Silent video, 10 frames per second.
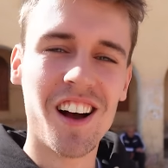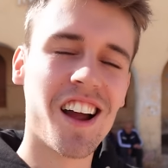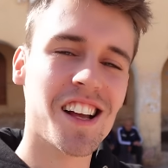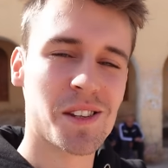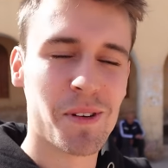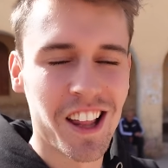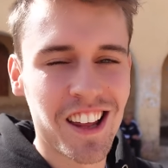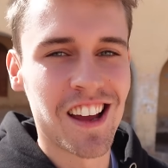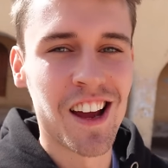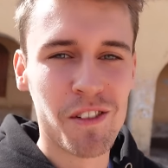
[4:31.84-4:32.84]
Okay, it's
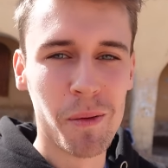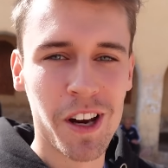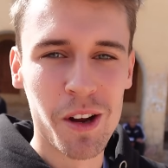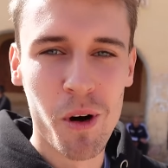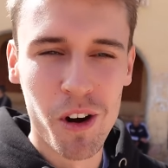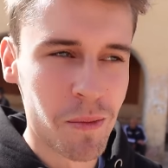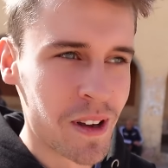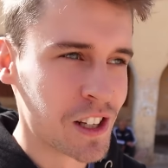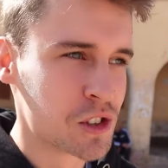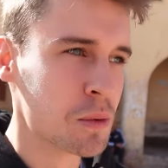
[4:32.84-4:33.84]
Belkhair, everybody. Welcome
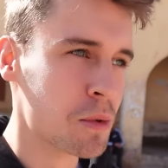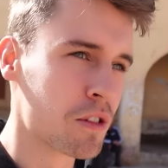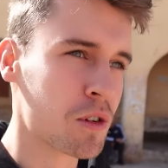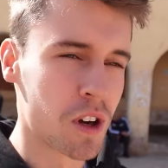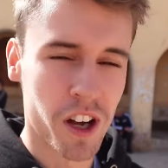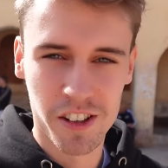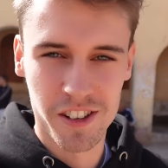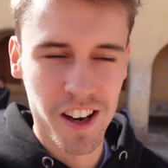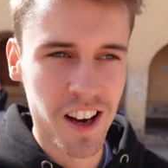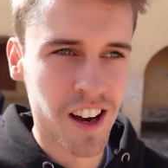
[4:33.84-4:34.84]
here to beautiful
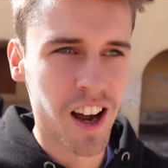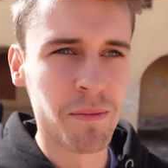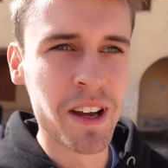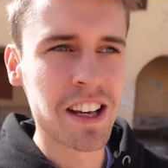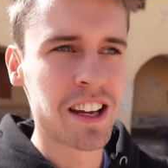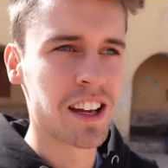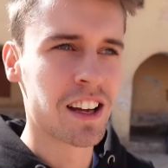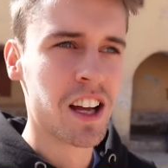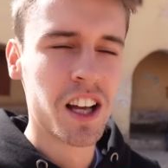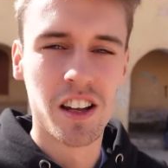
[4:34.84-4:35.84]
Ghardaia. I made it here
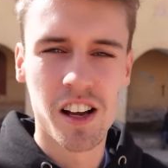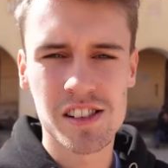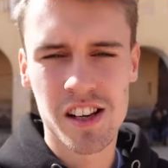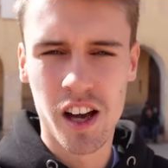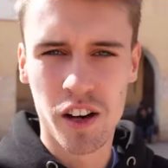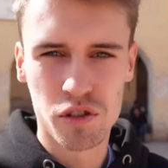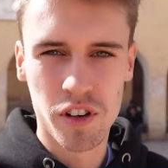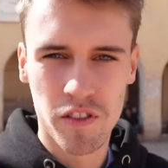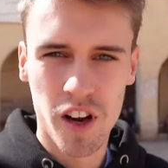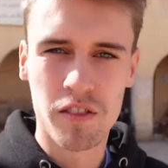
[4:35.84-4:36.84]
last night after
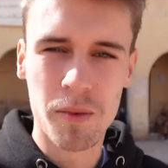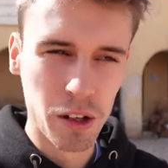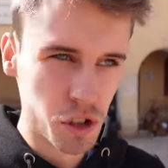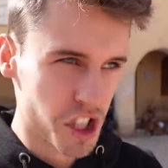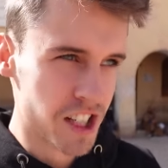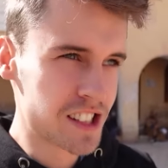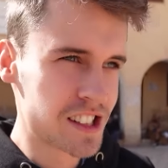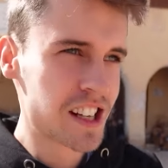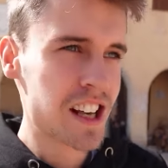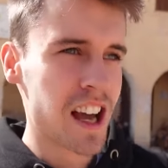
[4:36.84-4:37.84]
a flight from Algiers.
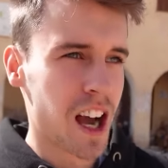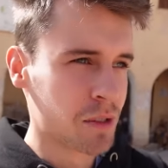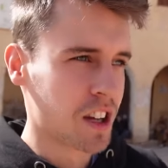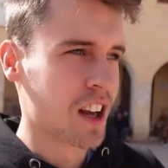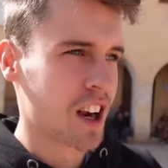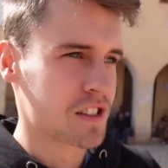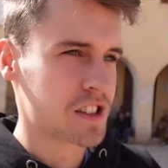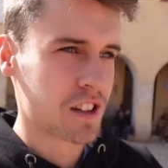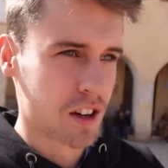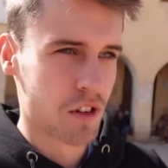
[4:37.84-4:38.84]
Alhamdulillah, I've
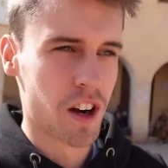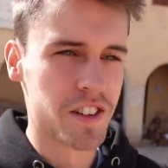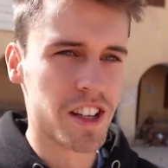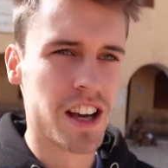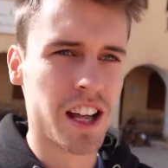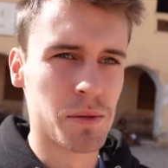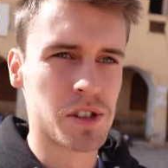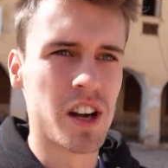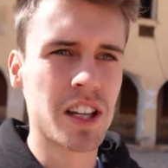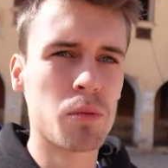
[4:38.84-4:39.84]
arrived here, and I'm
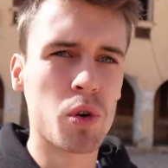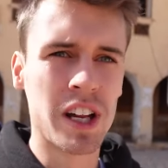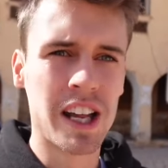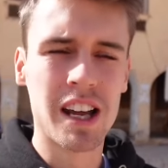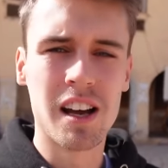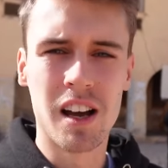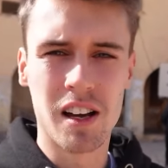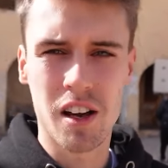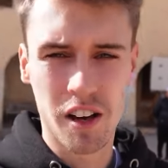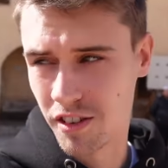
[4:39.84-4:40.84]
starting the morning here at
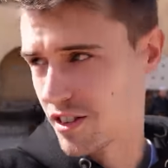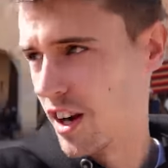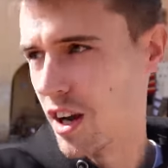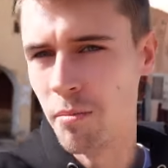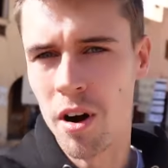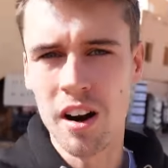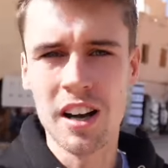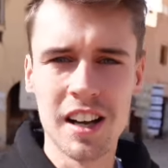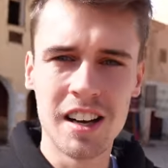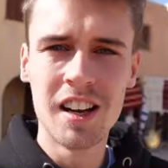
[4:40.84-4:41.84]
Ghardaia
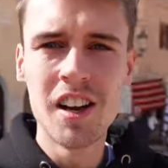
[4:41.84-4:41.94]
Market.